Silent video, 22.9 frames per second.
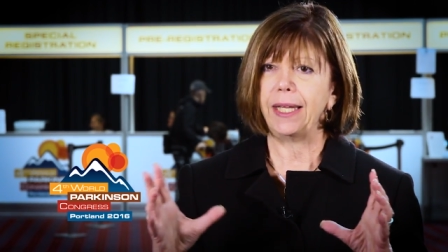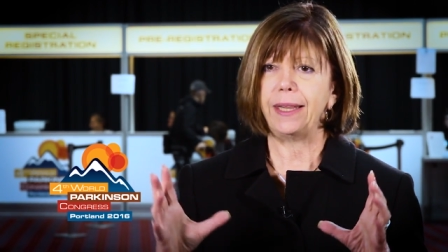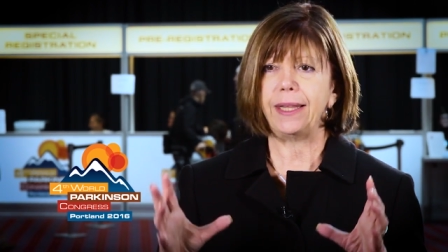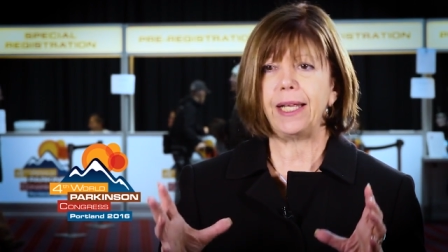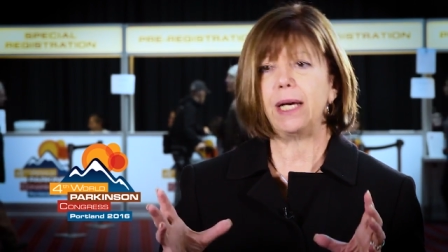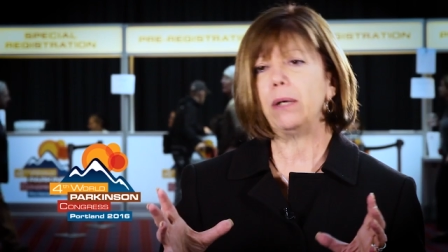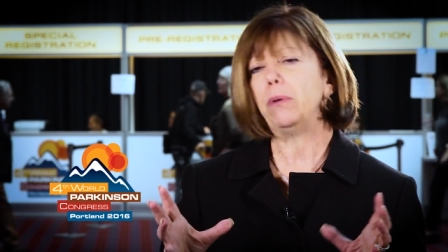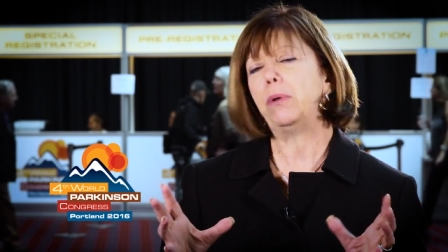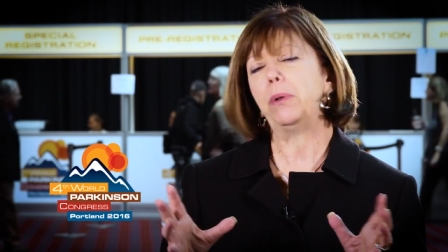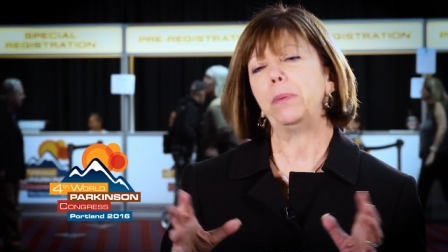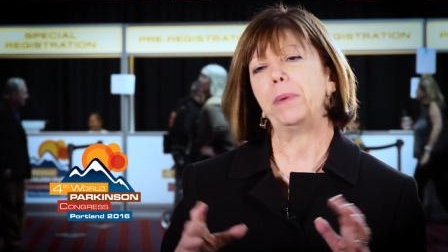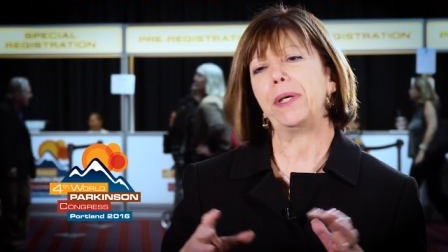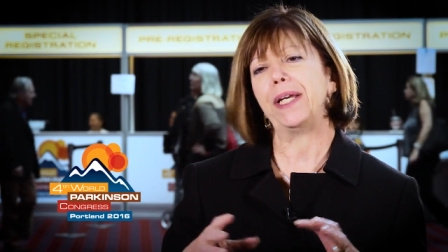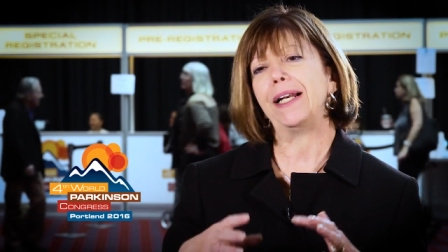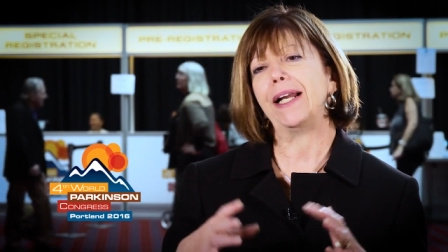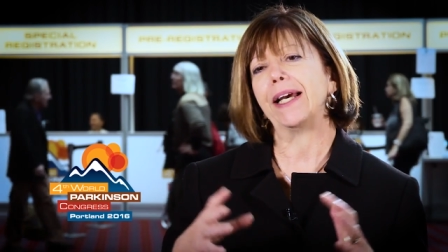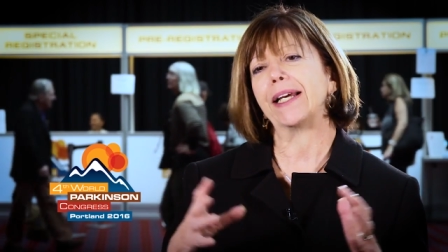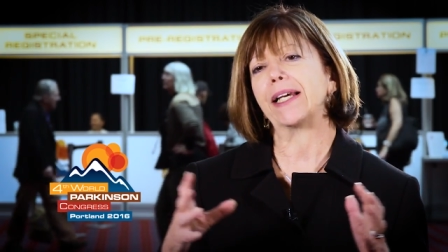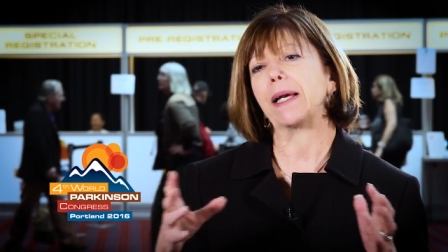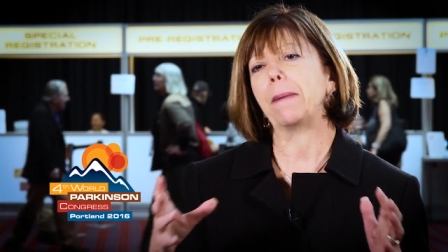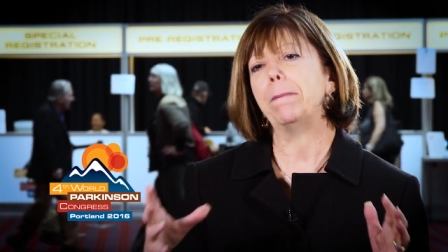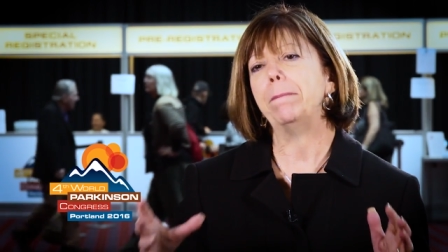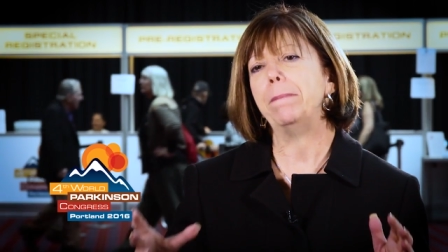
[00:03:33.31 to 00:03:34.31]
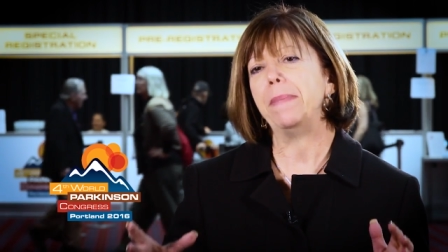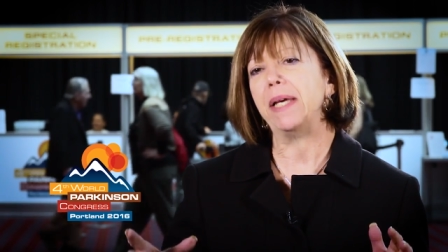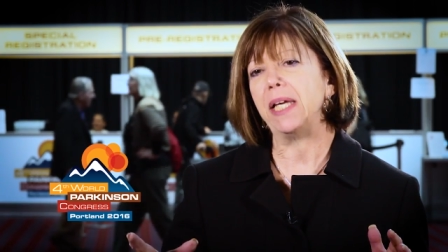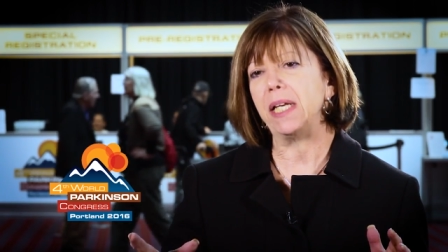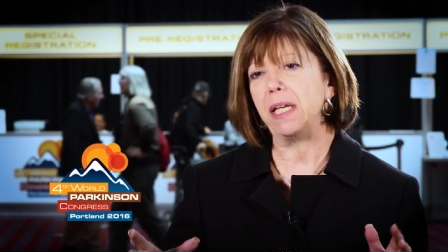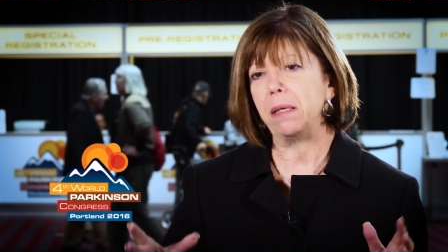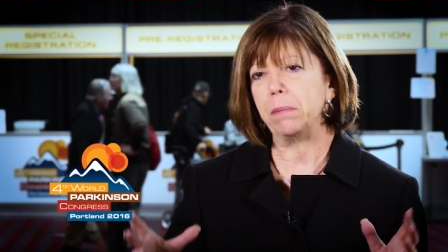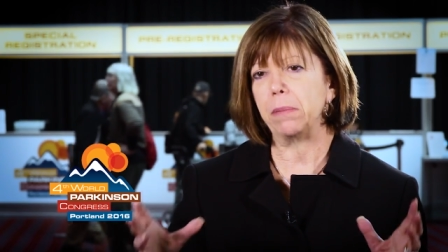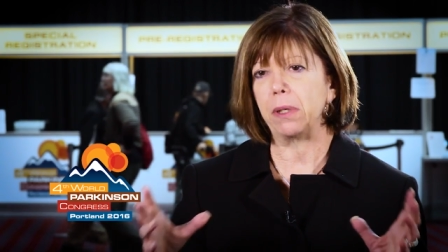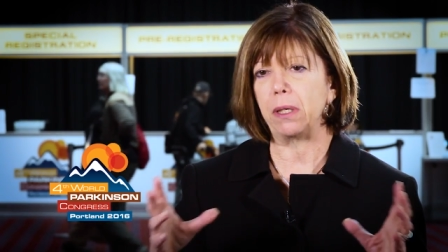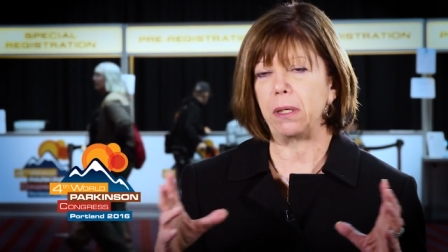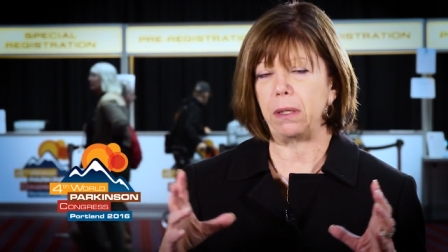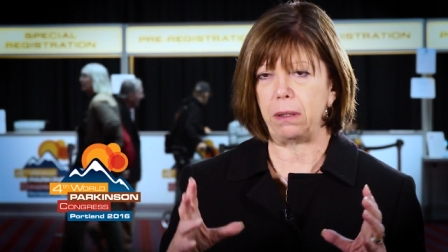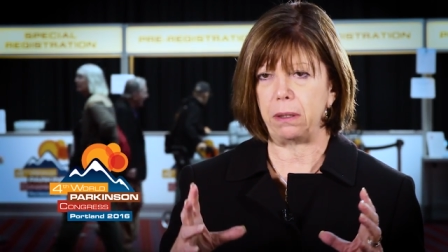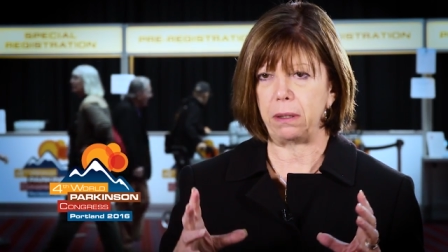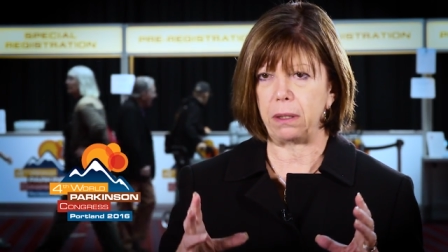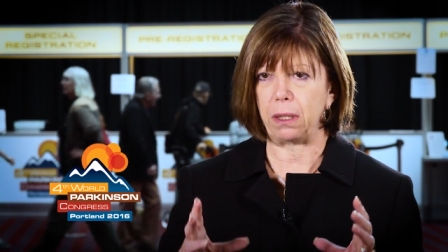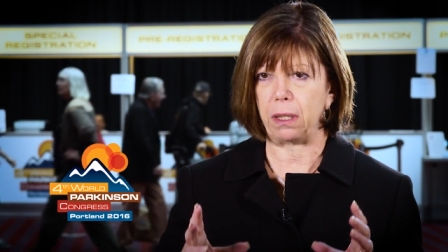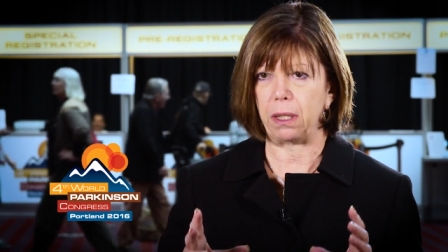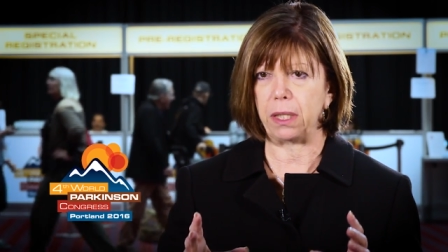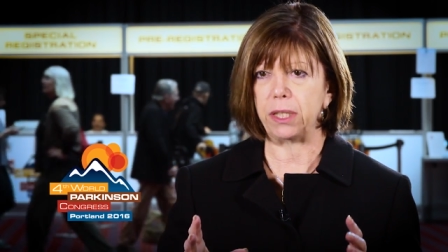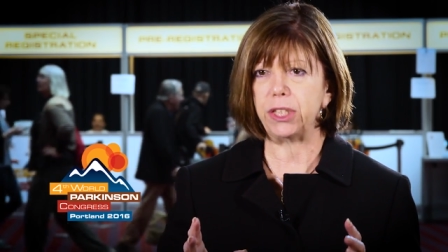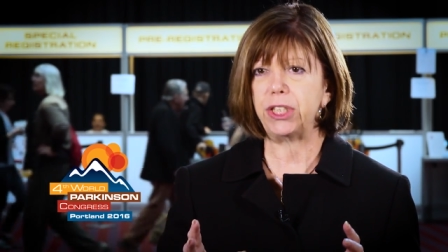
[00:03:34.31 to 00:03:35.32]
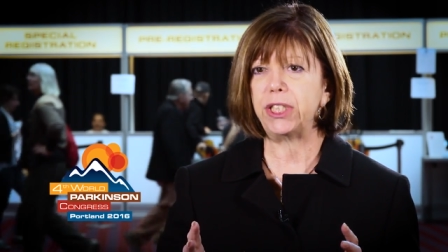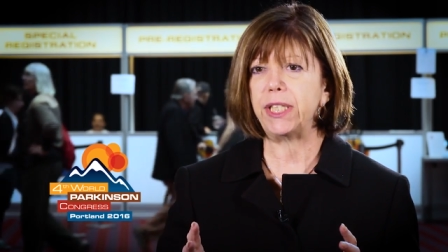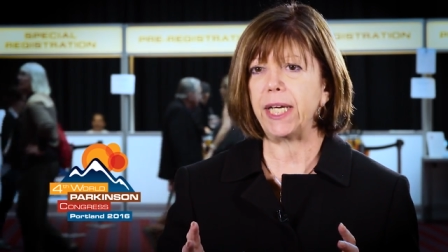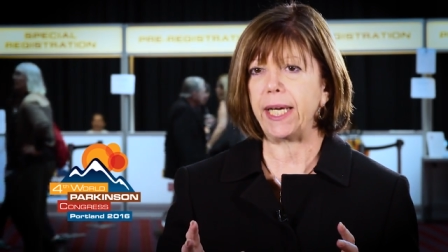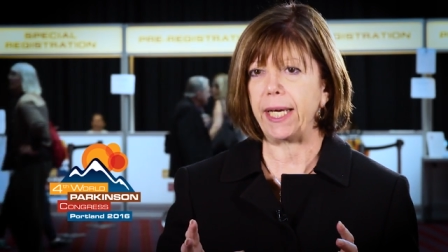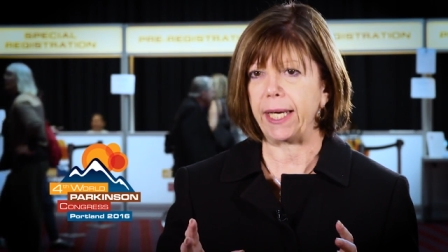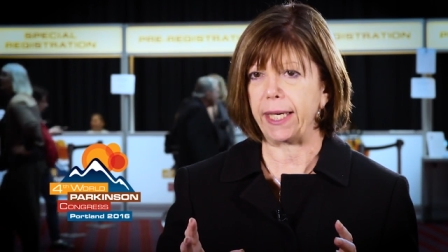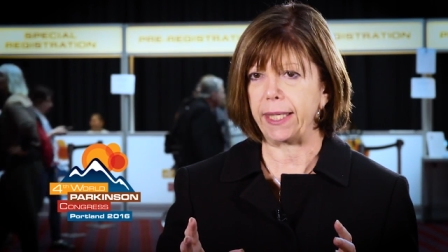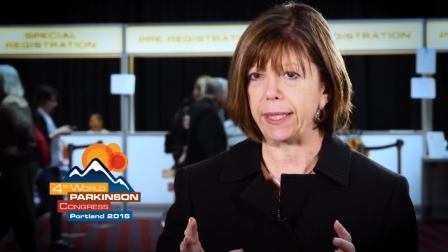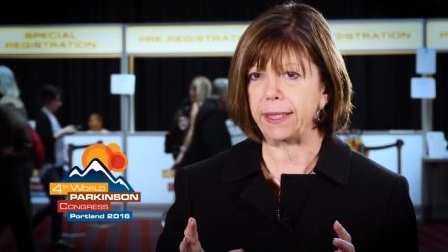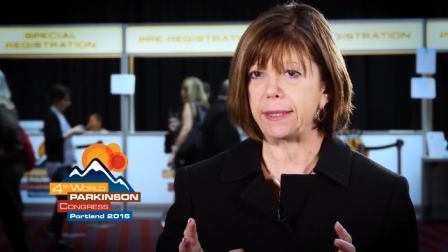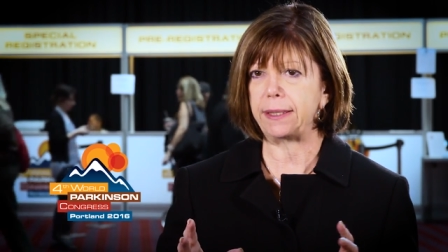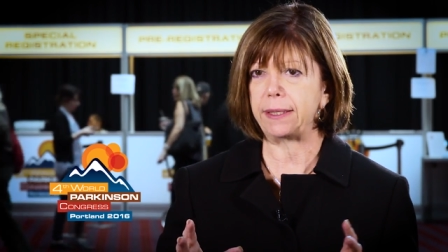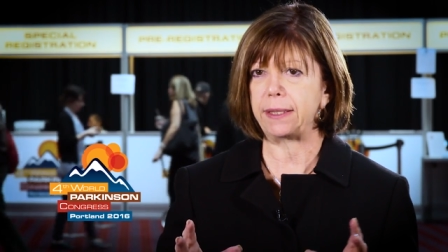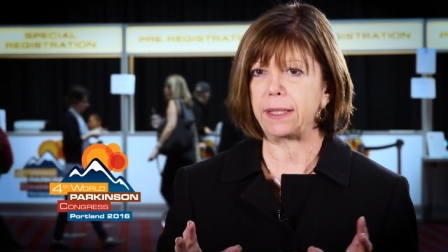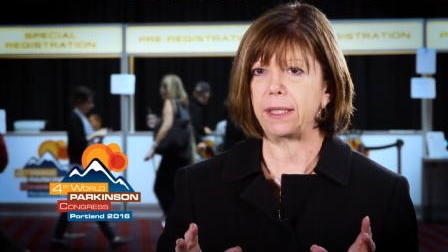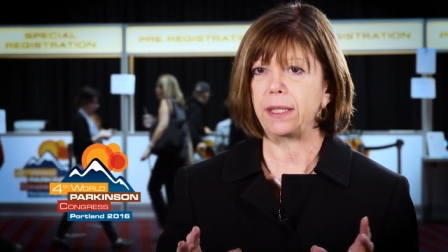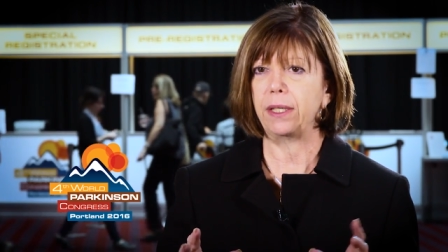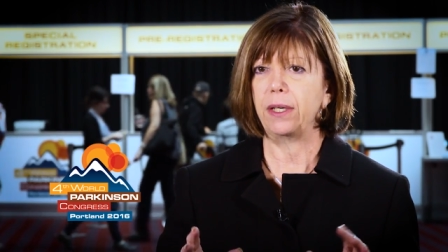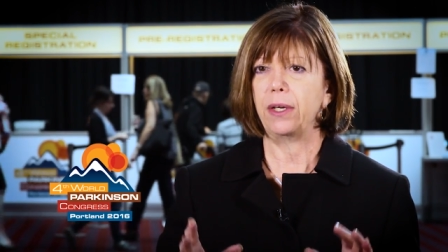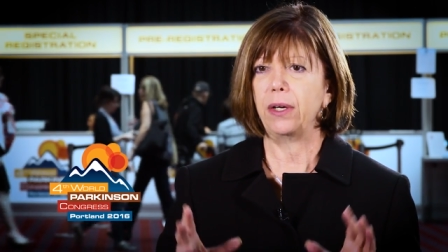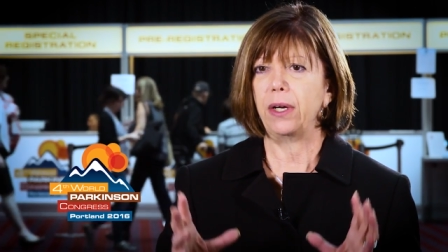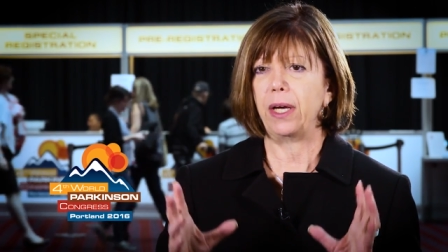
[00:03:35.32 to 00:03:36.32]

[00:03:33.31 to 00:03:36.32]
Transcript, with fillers: That would be like a minimal uh, test,